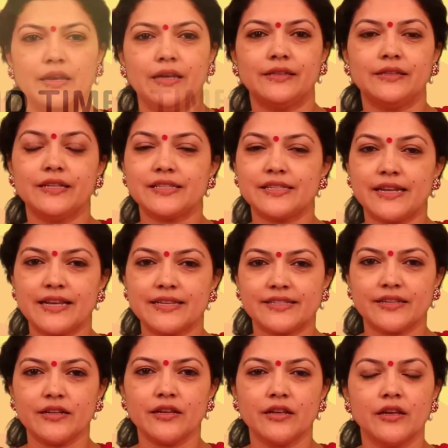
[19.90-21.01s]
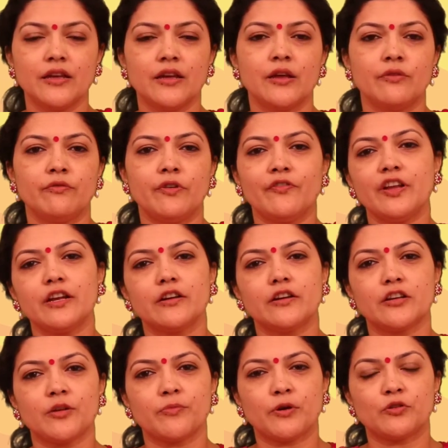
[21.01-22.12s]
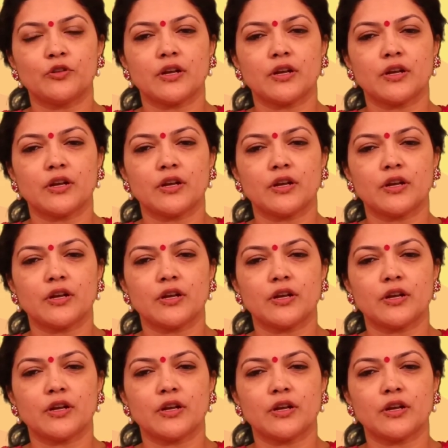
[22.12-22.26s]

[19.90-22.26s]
In this lesson, we will learn about